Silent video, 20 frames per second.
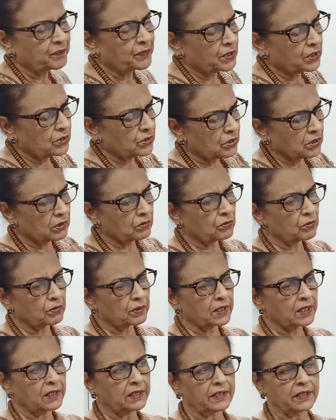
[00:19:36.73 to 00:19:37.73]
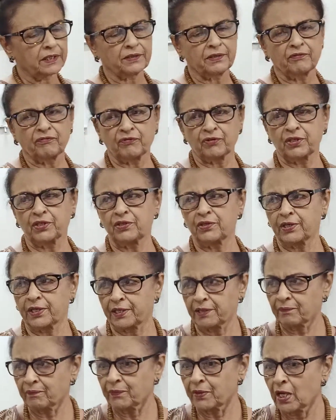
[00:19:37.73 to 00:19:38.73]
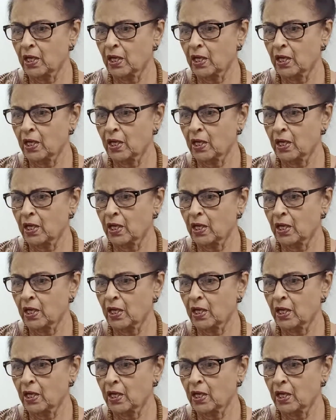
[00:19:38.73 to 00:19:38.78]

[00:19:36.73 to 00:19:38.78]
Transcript: It's totally a different thing.